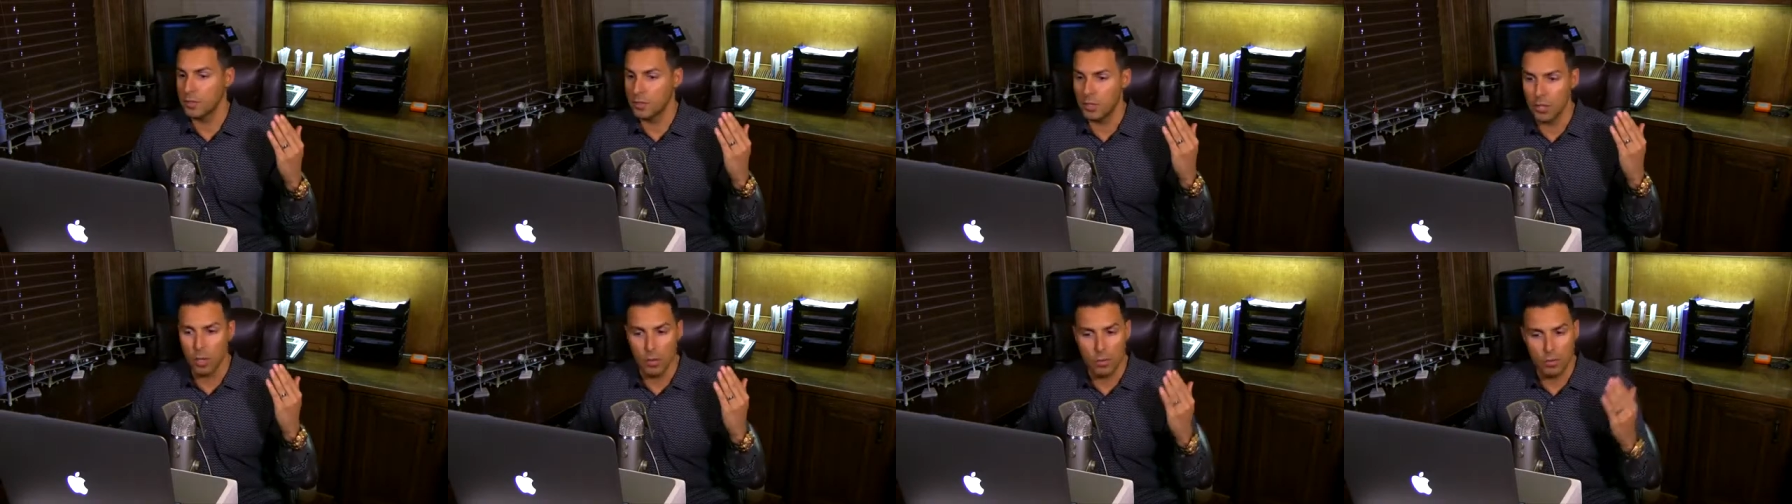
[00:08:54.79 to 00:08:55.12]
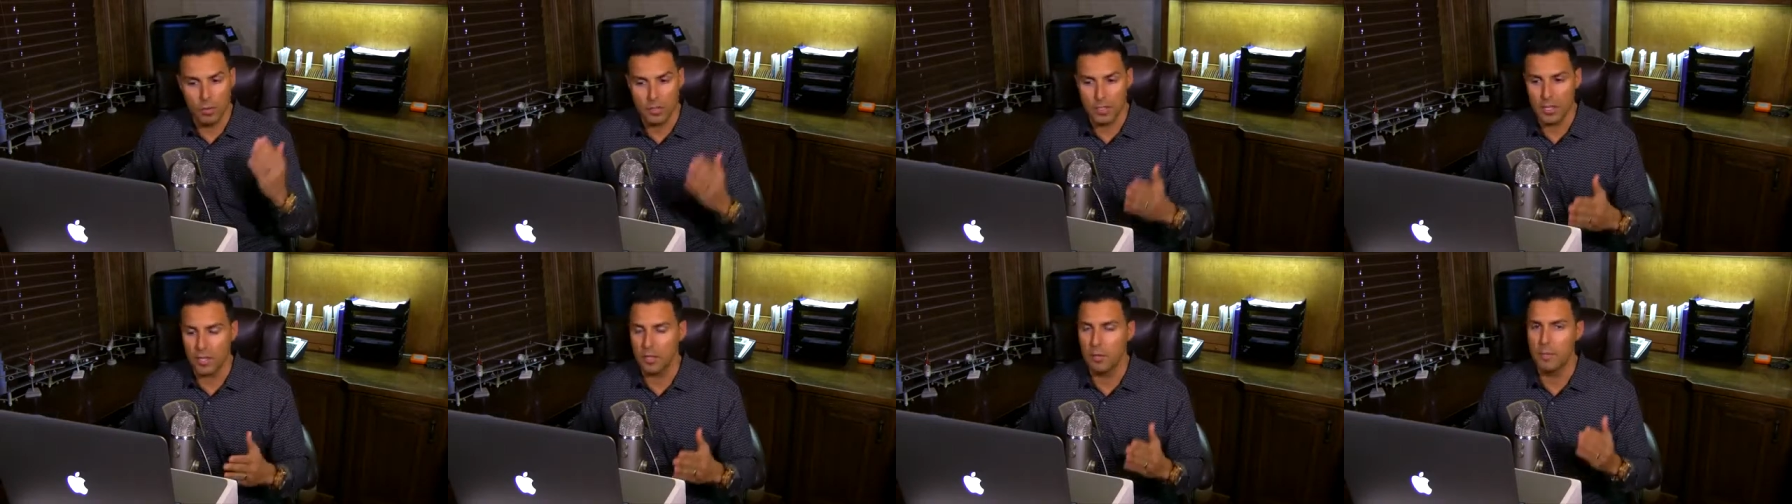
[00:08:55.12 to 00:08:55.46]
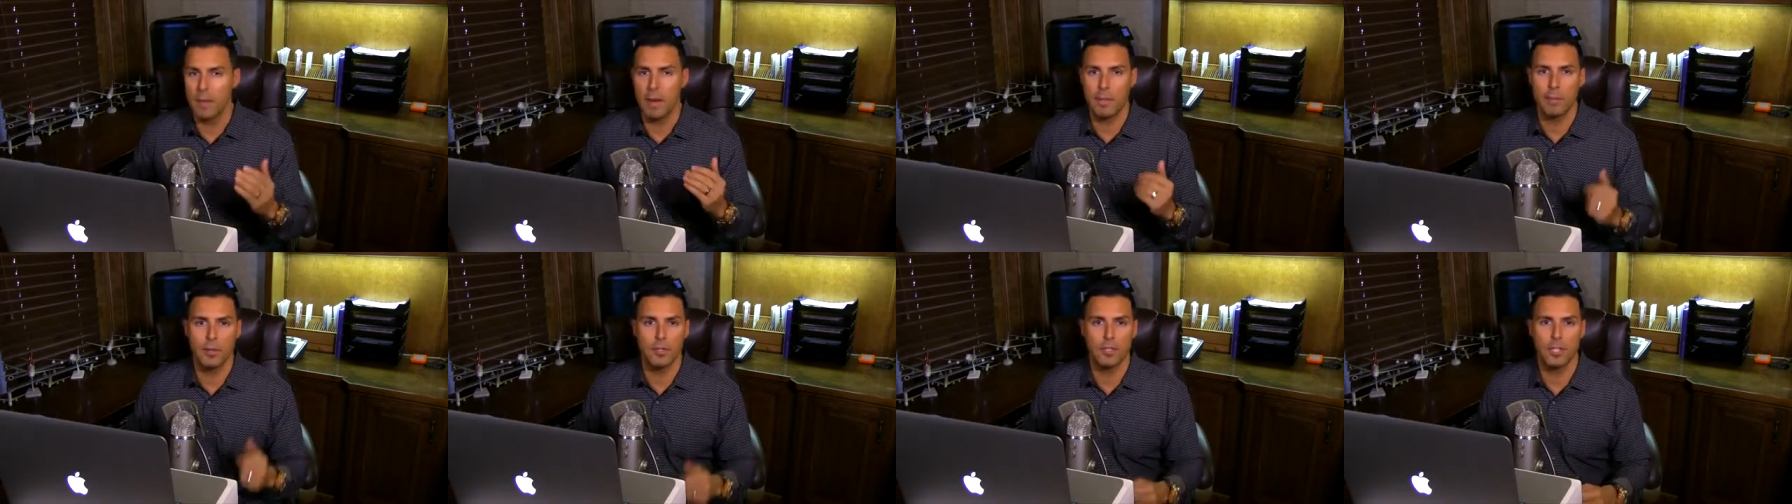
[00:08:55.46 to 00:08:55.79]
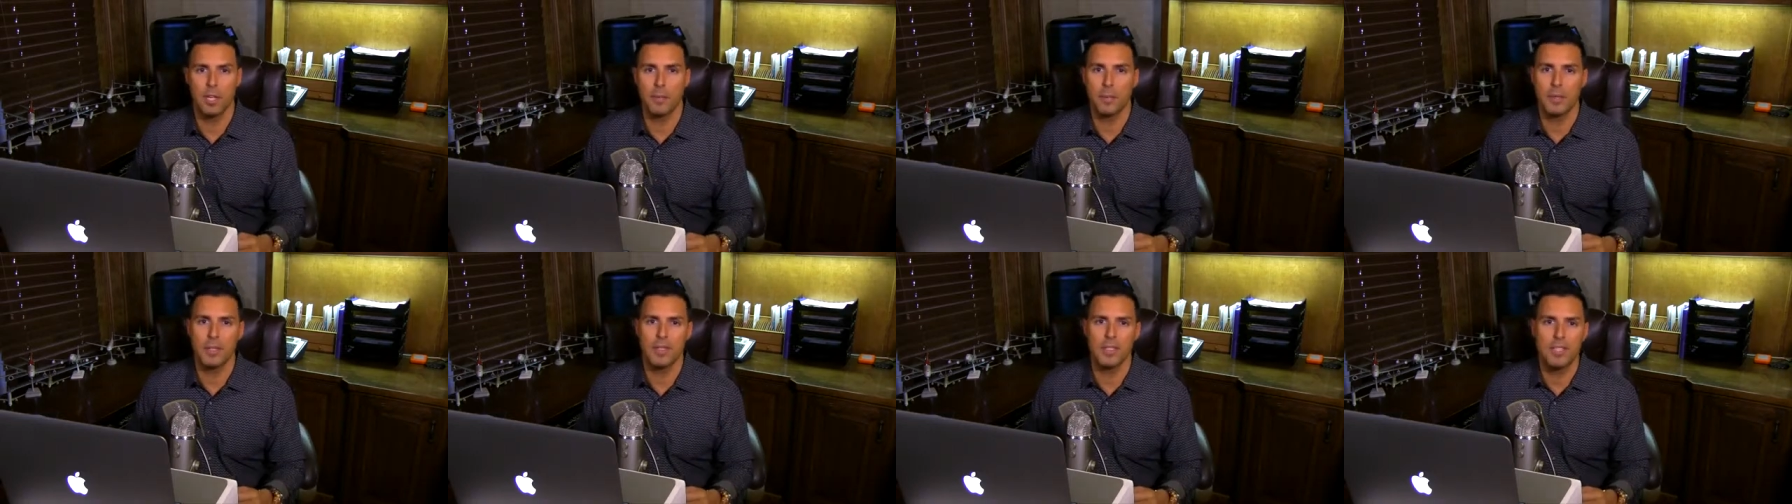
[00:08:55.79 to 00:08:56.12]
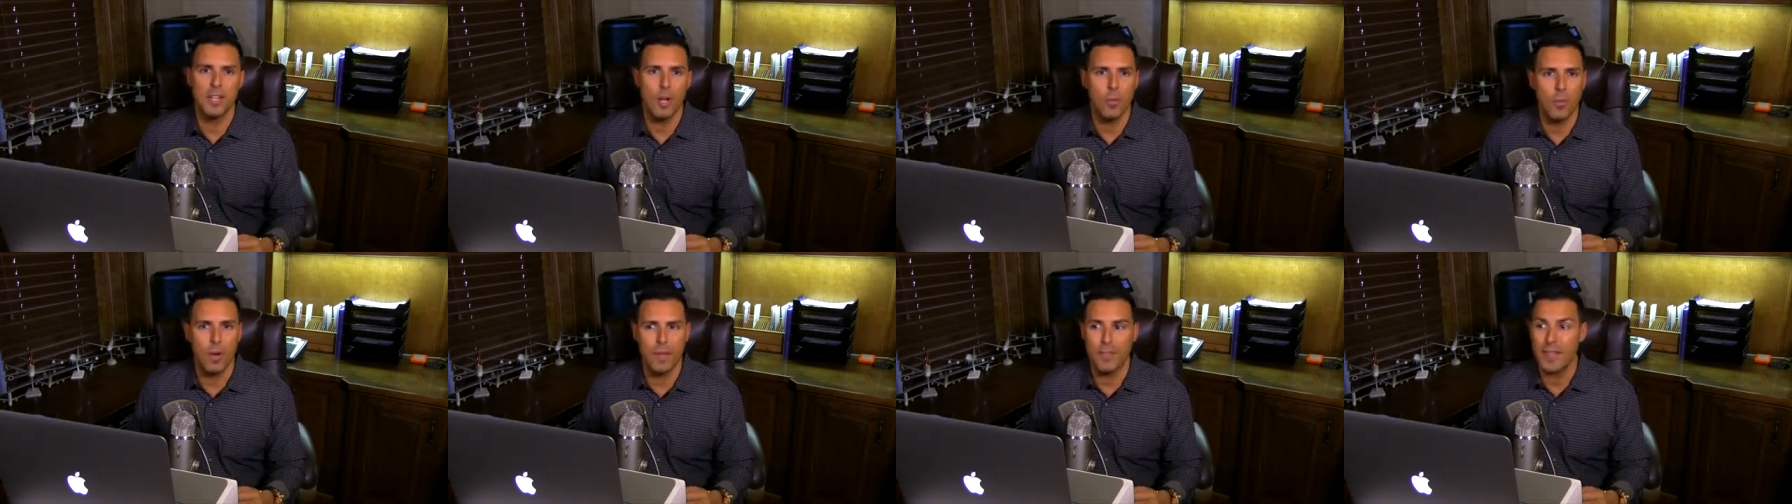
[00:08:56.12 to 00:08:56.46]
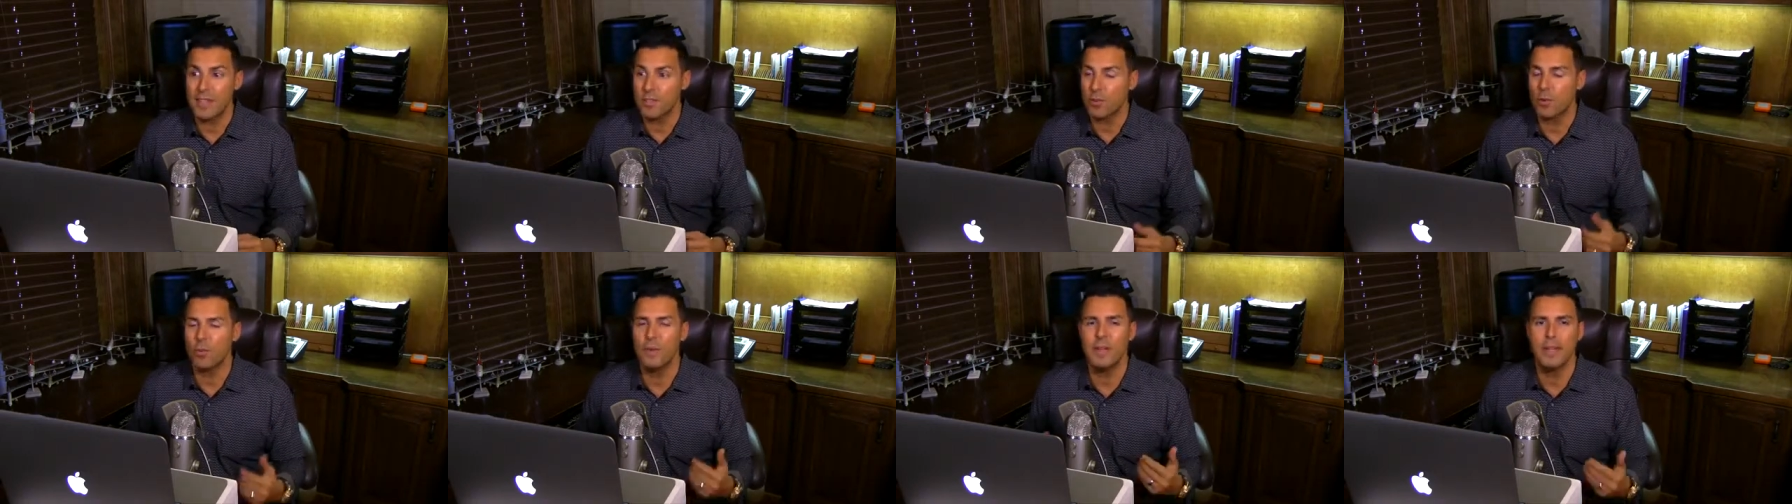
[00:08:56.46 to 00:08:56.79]
Go sell the membership, because you know what?
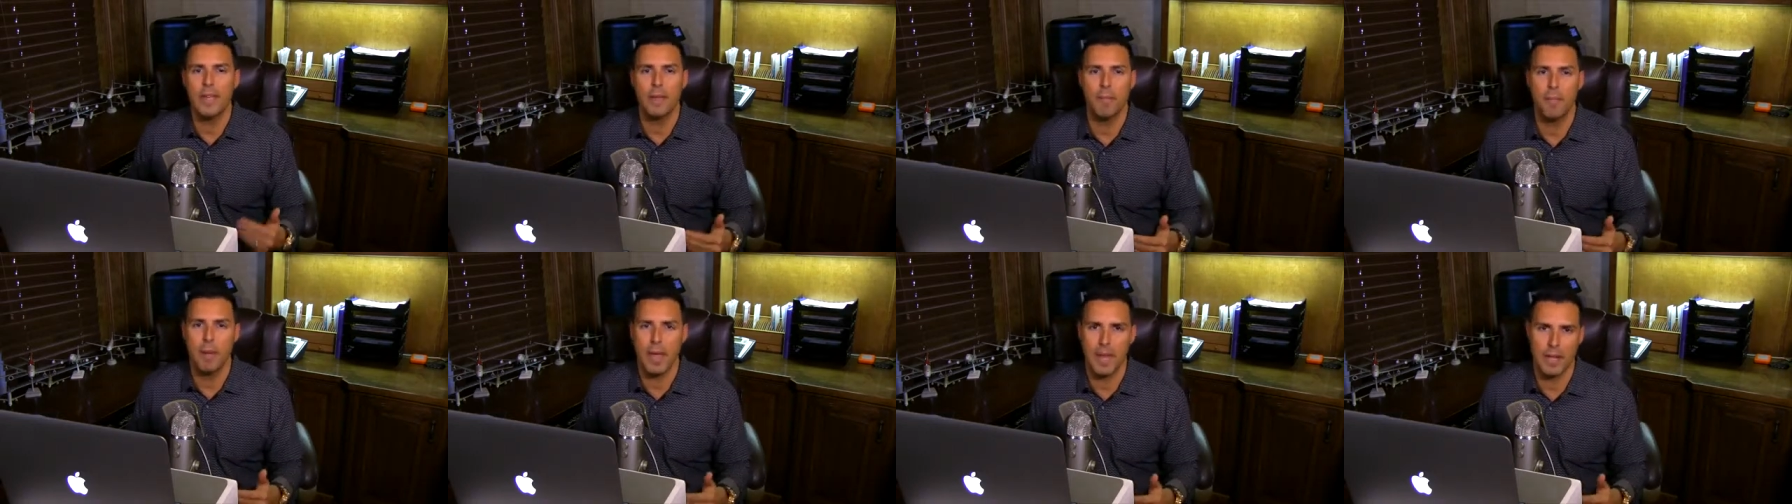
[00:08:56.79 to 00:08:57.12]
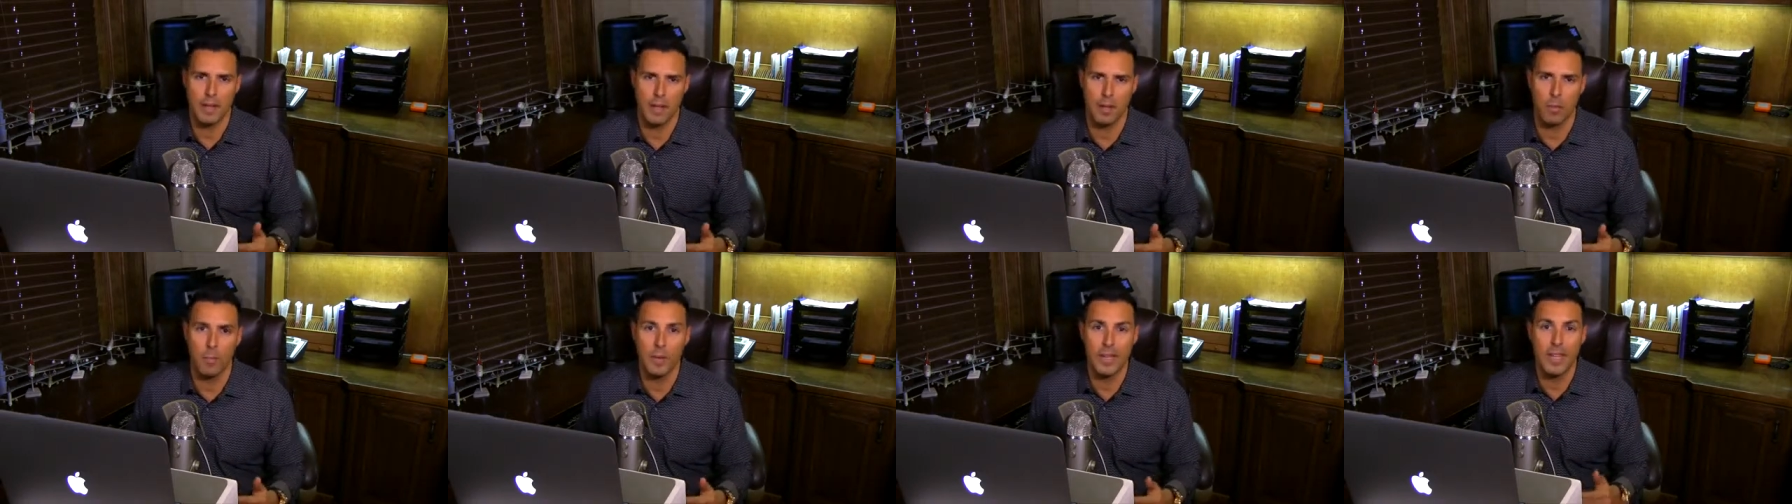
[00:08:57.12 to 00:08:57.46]
That's what we get paid on.